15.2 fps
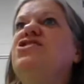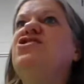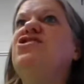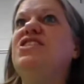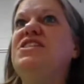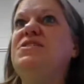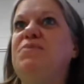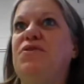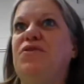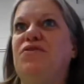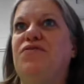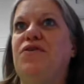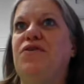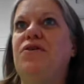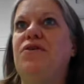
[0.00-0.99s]
She's
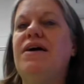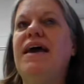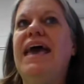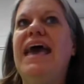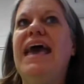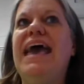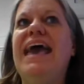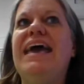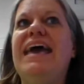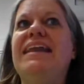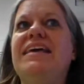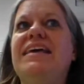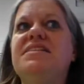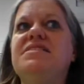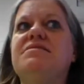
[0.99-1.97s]
beautiful. And
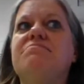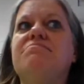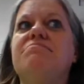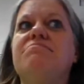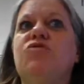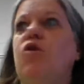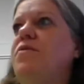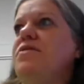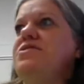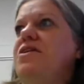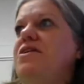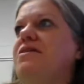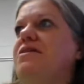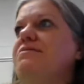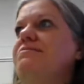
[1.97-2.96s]
it's normal to
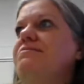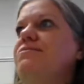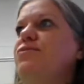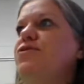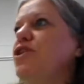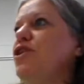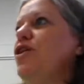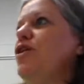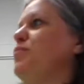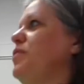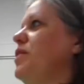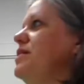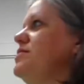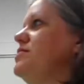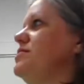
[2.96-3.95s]
her. When you grow up
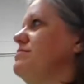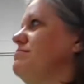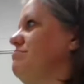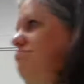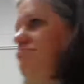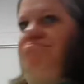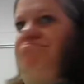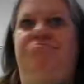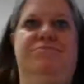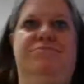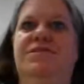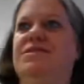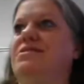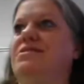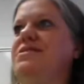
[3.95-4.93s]
rich,
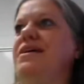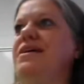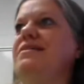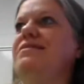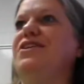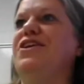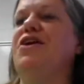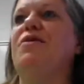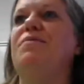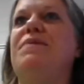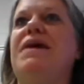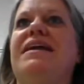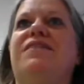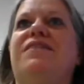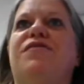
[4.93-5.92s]
this is it, you know.
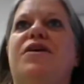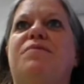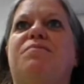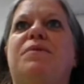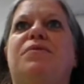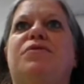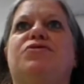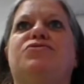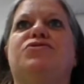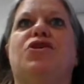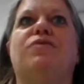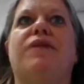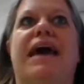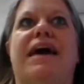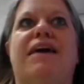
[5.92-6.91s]
And, if, if, people who
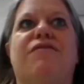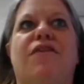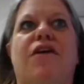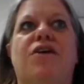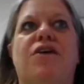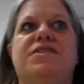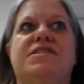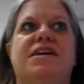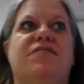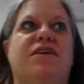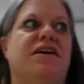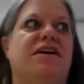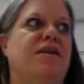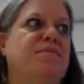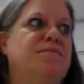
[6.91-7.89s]
don't have all this stuff,
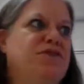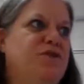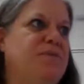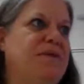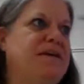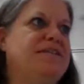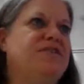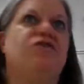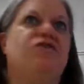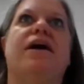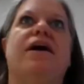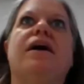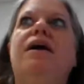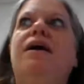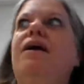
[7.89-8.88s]
they come to your place and they're
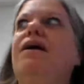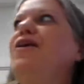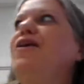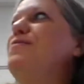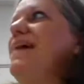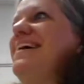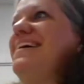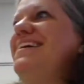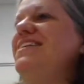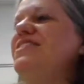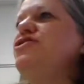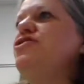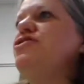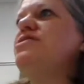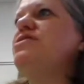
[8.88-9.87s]
like, oh my
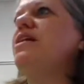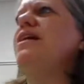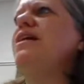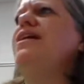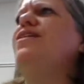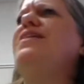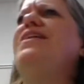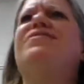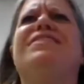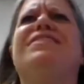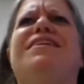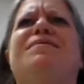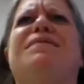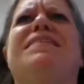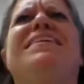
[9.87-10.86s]
goodness, you're just like, oh, I never
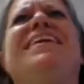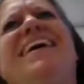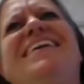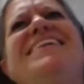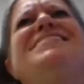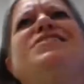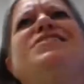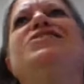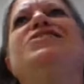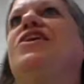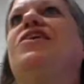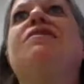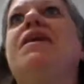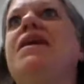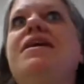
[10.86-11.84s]
thought about that. Yeah, it is, you
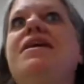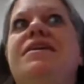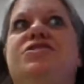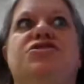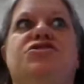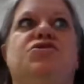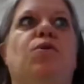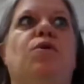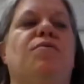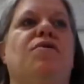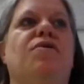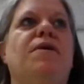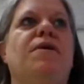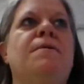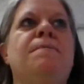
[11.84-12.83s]
know, it's just
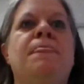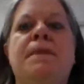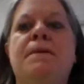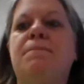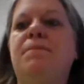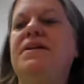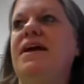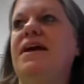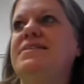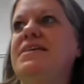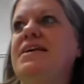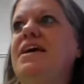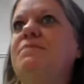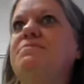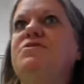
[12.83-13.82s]
normal, but not
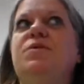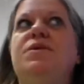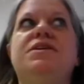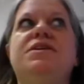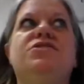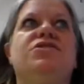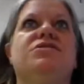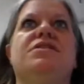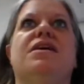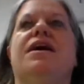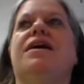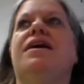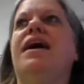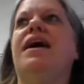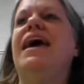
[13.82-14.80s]
to him. So he's just
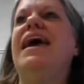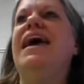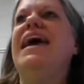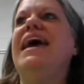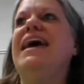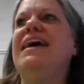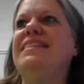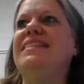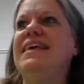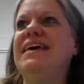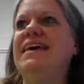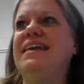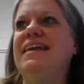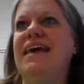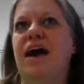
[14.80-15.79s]
like, and
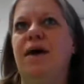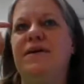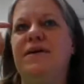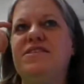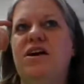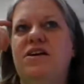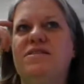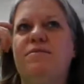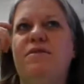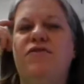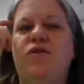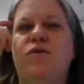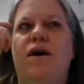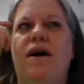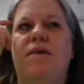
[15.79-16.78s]
then oh, I saw some of
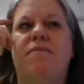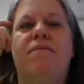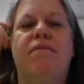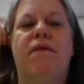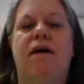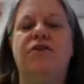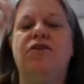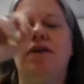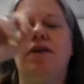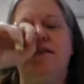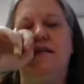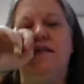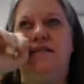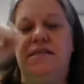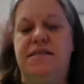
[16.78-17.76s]
you um,
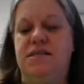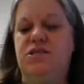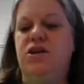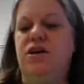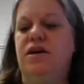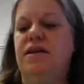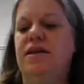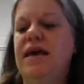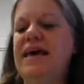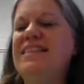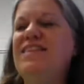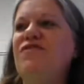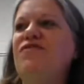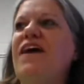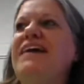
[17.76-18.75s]
underline this. This is good.
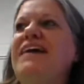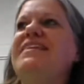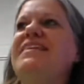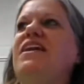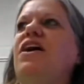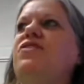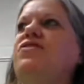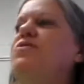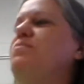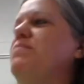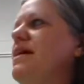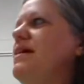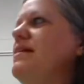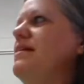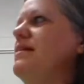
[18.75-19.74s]
The fact that other
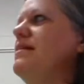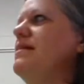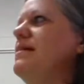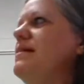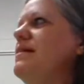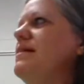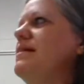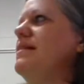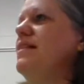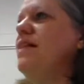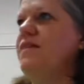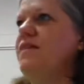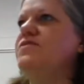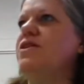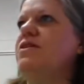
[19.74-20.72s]
men
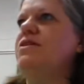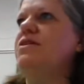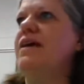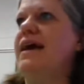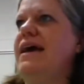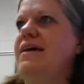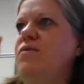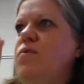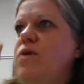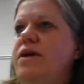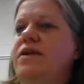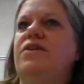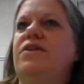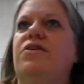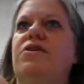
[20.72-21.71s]
loved her and
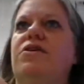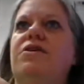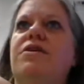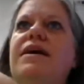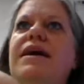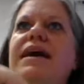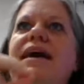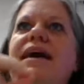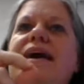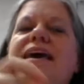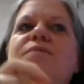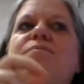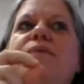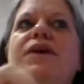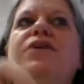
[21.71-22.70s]
wanted her,
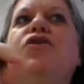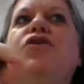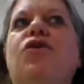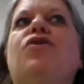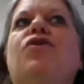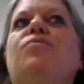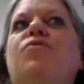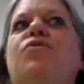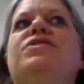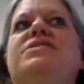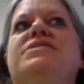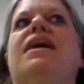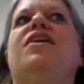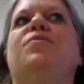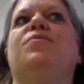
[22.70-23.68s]
it made her more
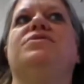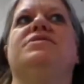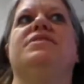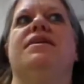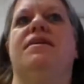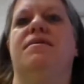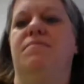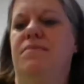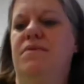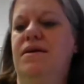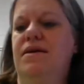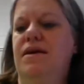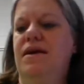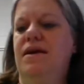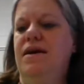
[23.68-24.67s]
desirable to him.
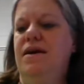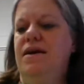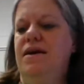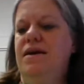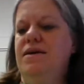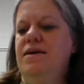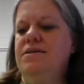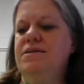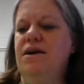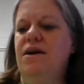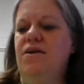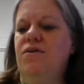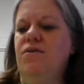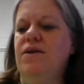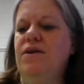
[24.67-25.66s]

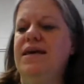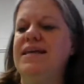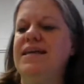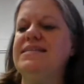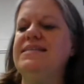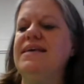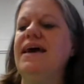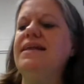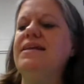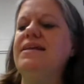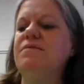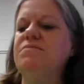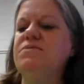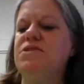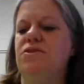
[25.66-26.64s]
So it excited
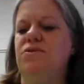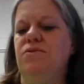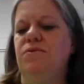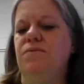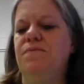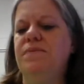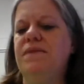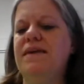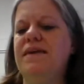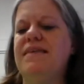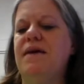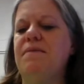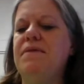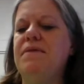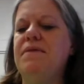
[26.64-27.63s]
him too
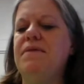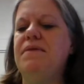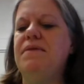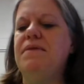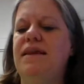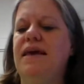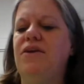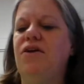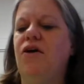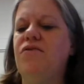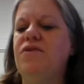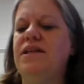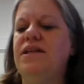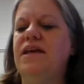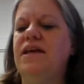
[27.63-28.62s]
that many
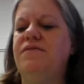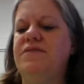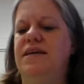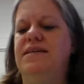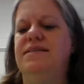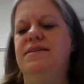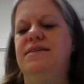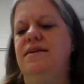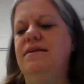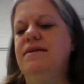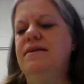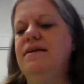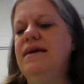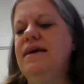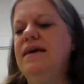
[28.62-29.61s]
men had already loved
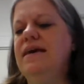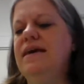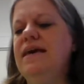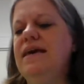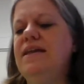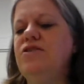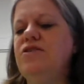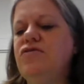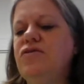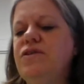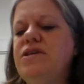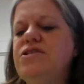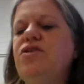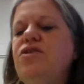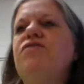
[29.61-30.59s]
Daisy. It
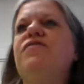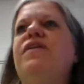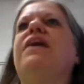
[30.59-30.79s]
increased her